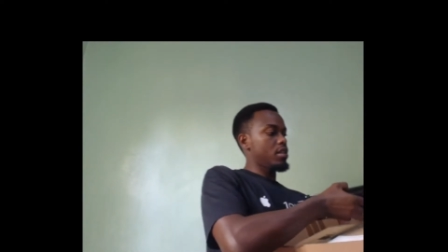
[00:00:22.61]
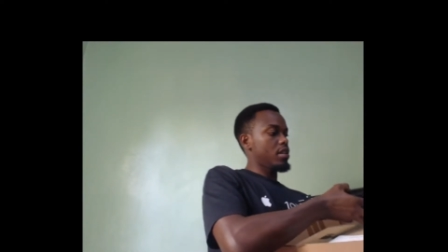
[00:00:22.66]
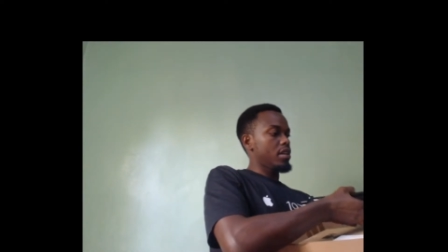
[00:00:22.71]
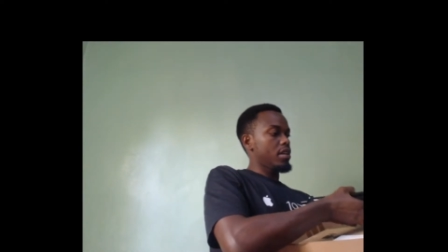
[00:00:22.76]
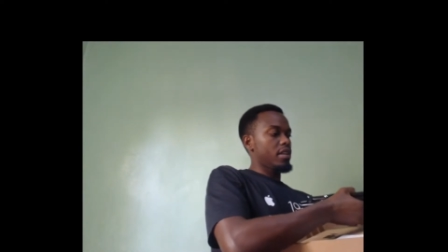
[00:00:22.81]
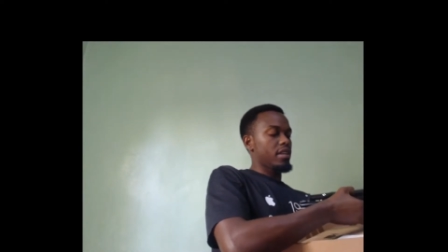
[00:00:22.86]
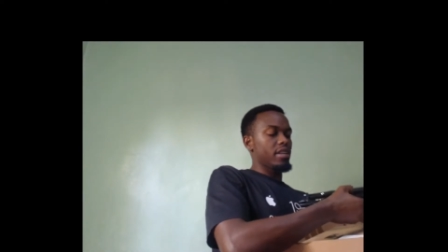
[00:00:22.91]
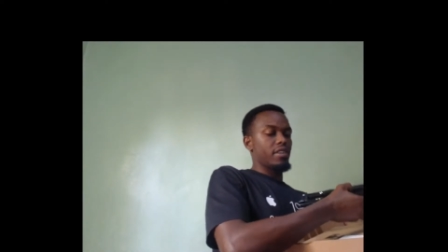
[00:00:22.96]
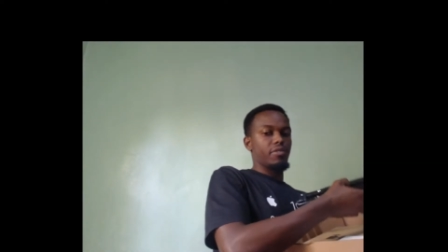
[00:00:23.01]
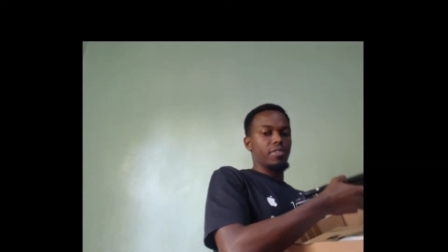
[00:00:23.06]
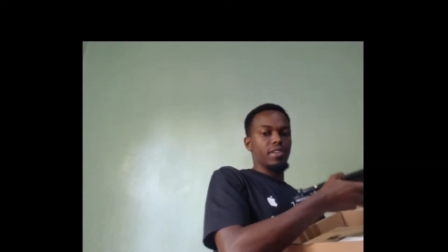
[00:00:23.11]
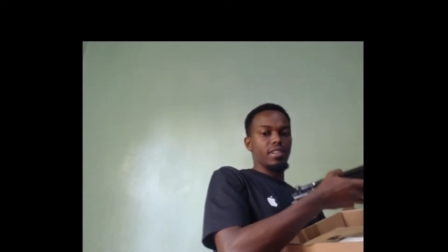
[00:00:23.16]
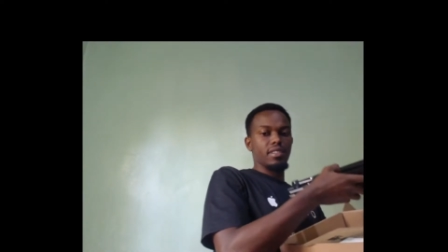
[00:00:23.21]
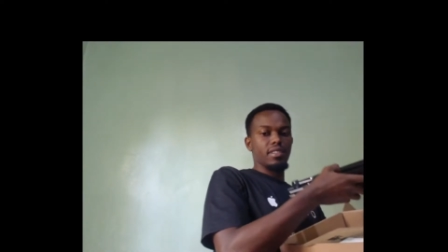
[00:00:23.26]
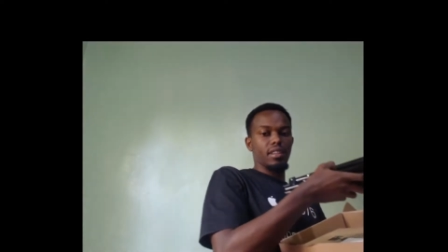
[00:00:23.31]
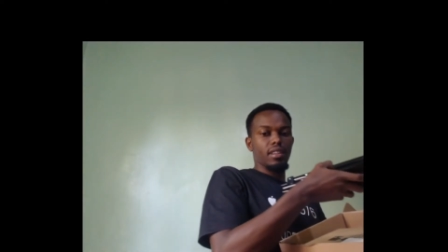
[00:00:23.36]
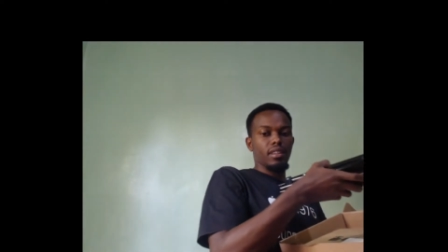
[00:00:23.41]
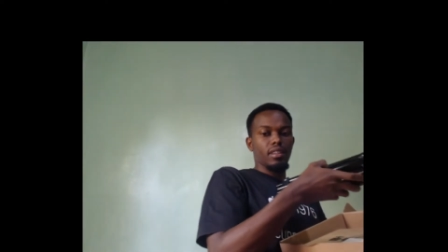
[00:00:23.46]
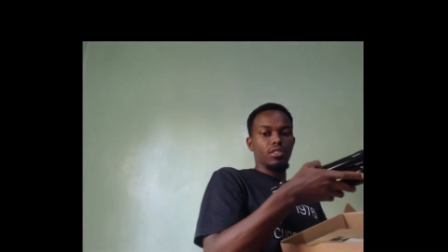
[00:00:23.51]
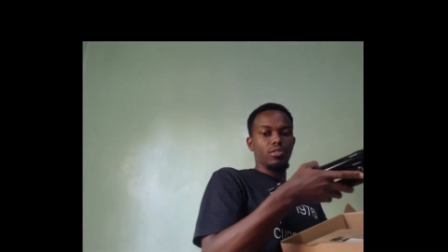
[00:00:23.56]
the first thing
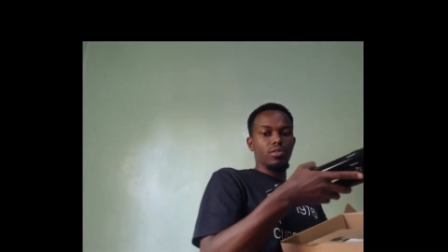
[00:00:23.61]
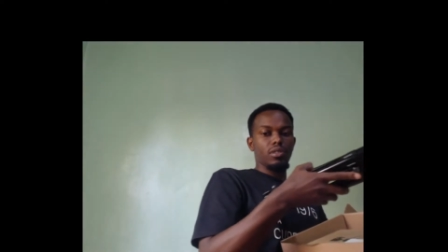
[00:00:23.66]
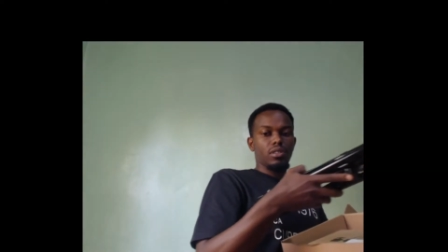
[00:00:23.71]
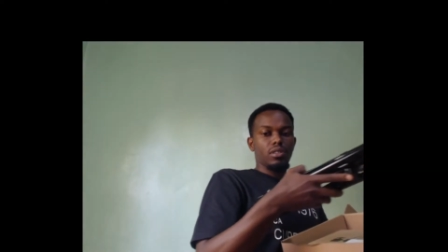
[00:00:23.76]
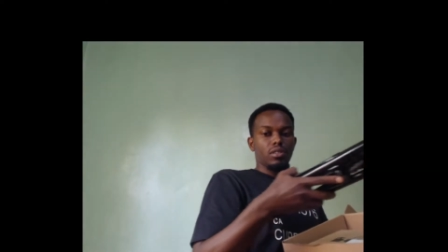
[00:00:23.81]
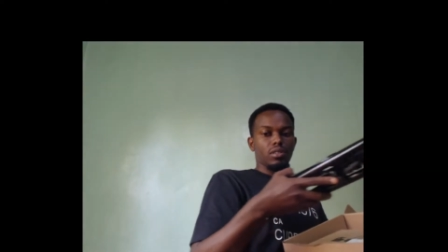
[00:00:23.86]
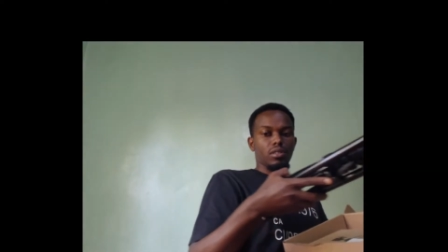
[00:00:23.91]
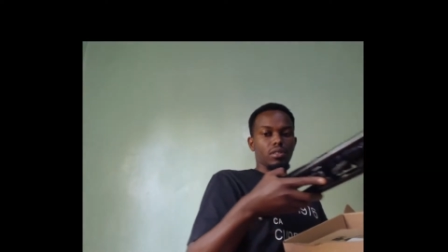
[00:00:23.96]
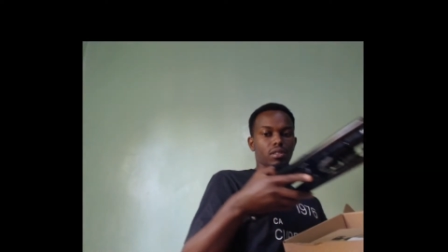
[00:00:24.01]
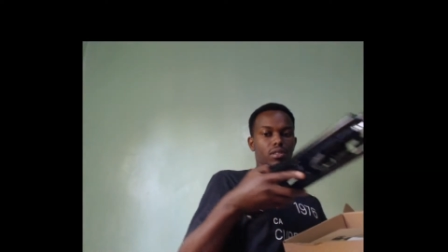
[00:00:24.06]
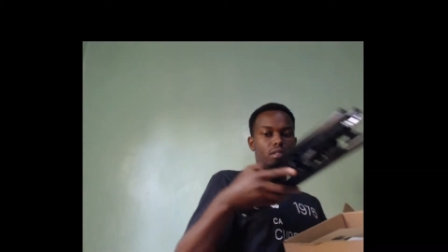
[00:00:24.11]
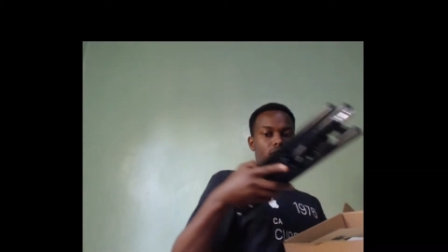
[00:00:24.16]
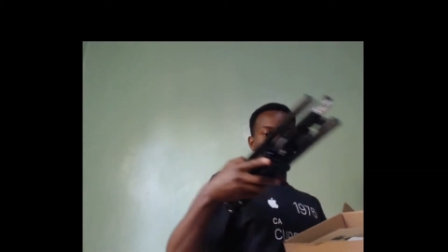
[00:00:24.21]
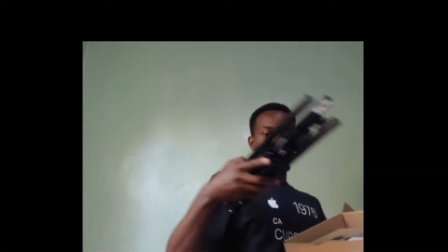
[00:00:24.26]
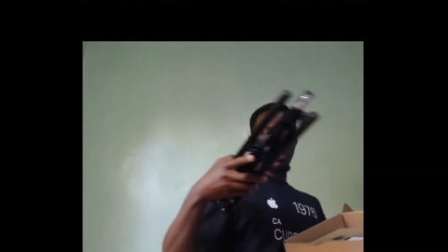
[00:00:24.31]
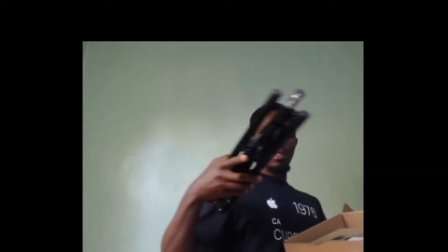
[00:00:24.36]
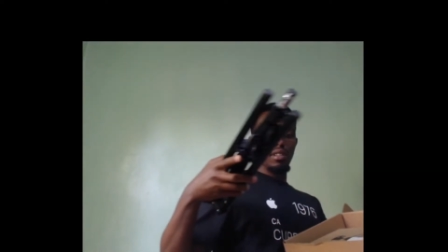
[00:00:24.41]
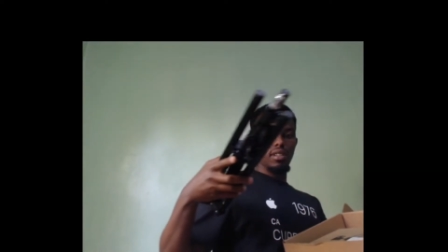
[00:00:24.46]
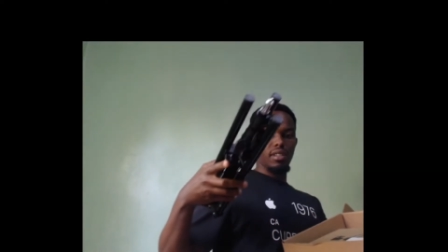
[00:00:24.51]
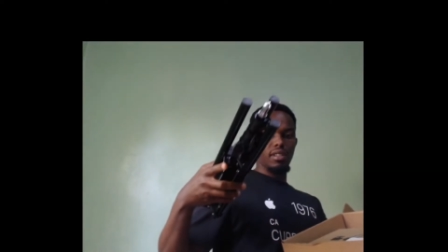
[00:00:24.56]
that you'll
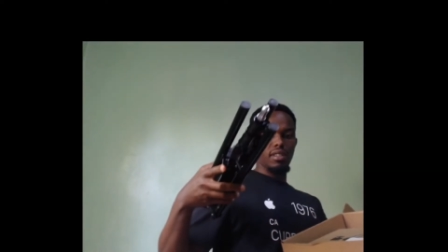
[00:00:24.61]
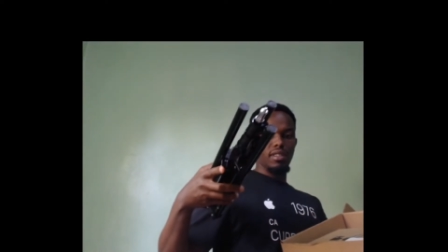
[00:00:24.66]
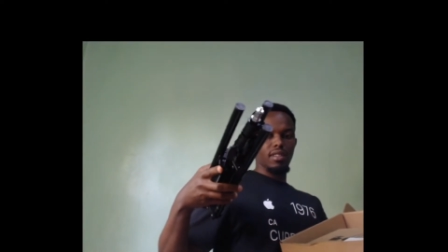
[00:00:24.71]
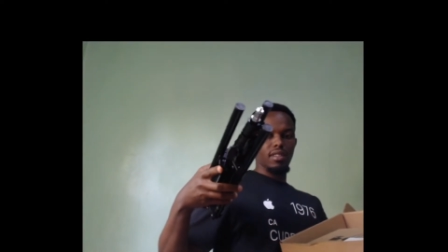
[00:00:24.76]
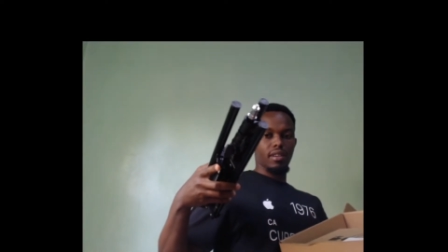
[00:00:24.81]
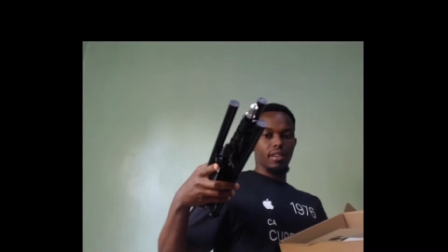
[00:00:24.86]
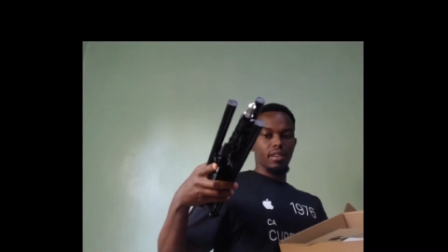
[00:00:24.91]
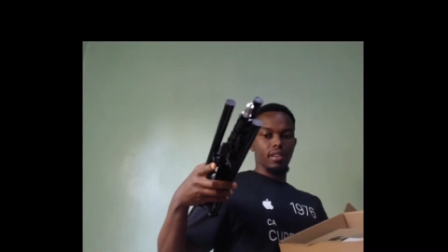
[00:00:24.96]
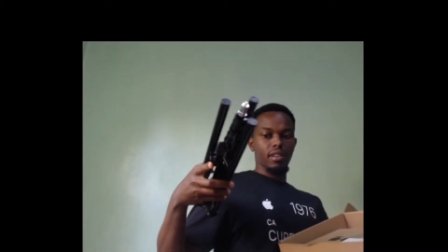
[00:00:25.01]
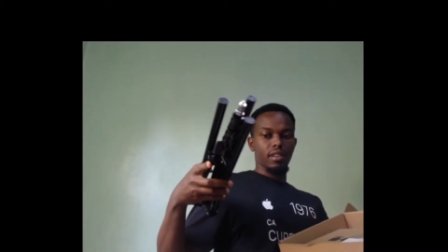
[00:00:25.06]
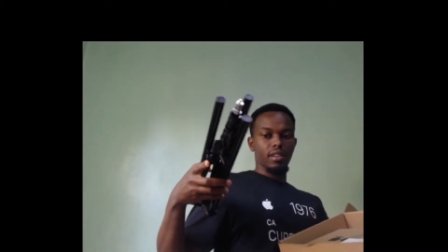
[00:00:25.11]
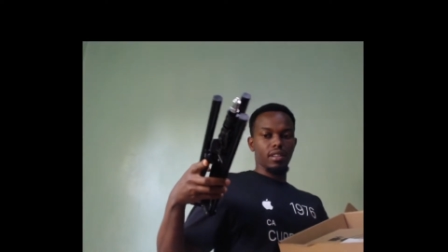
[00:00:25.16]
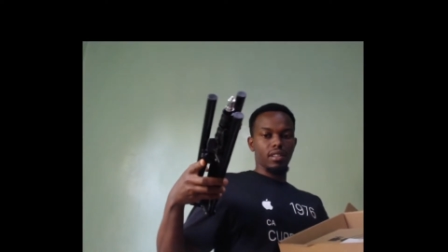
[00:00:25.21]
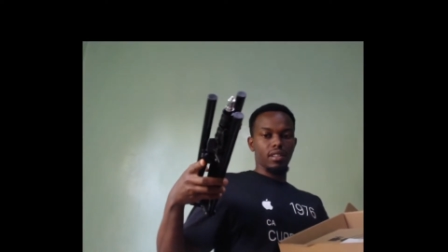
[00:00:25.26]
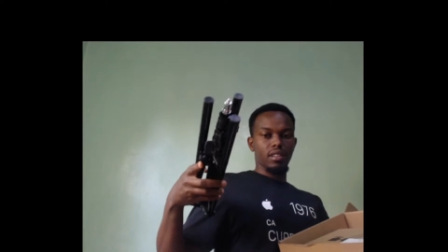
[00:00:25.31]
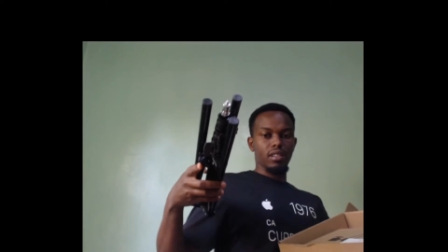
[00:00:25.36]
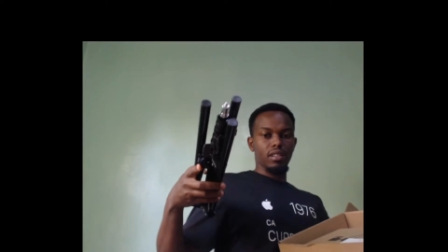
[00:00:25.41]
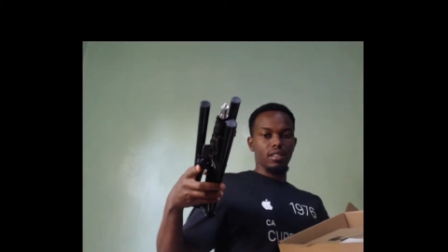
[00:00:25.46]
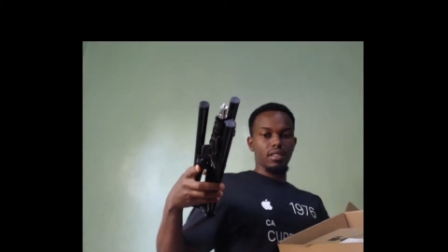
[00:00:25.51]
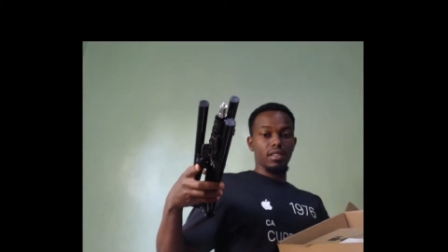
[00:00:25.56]
see is
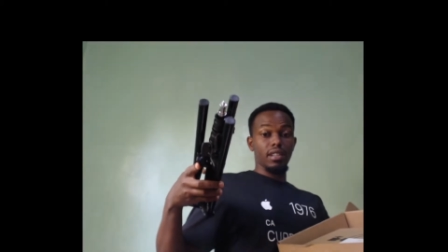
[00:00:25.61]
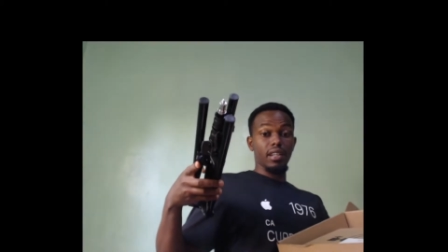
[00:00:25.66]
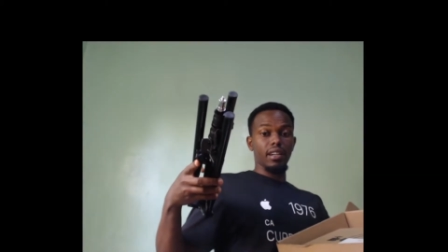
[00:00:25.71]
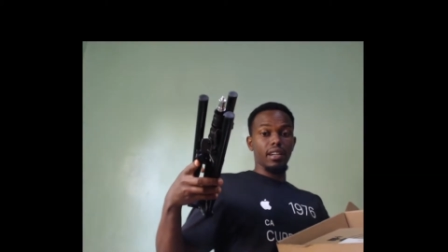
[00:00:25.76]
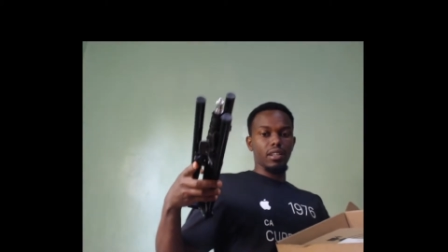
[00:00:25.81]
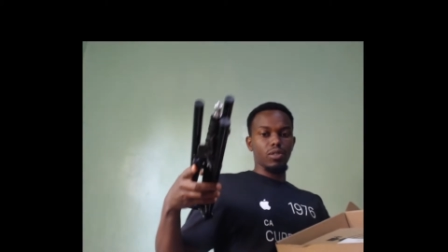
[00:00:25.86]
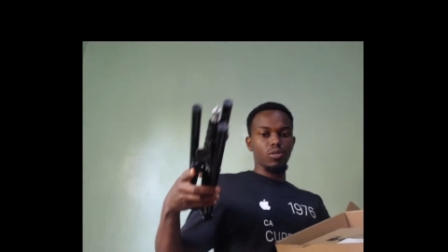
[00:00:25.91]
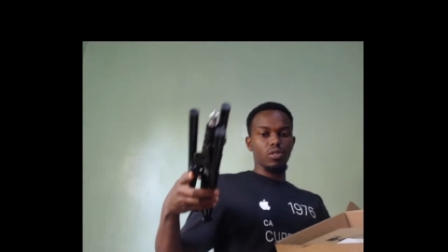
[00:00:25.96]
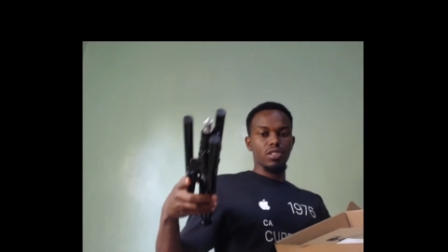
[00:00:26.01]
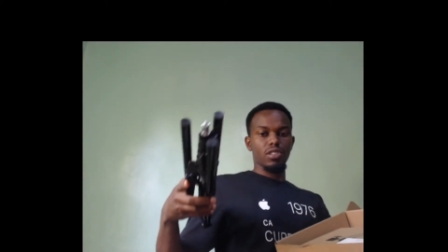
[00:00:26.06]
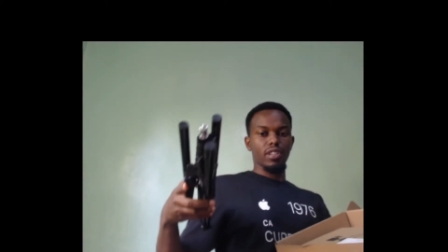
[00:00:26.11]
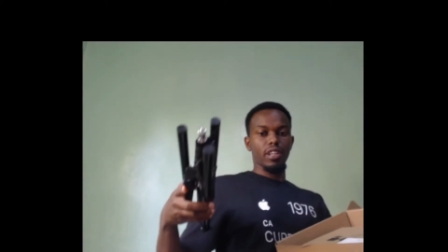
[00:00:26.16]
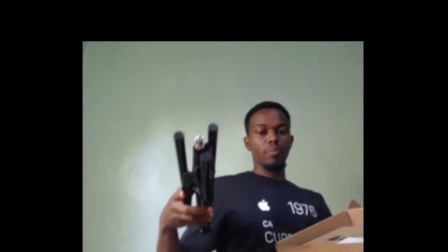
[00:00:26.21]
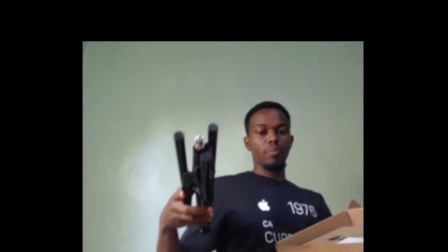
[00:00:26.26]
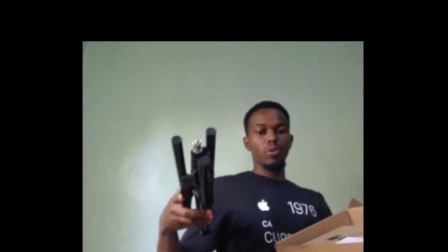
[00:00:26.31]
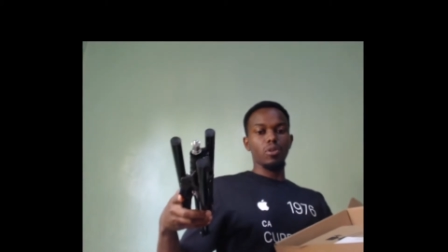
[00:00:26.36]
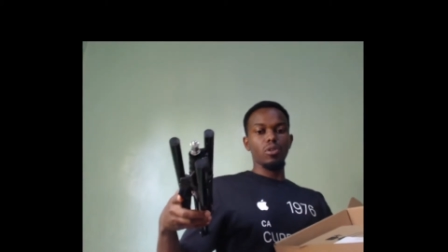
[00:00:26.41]
the ground tripod,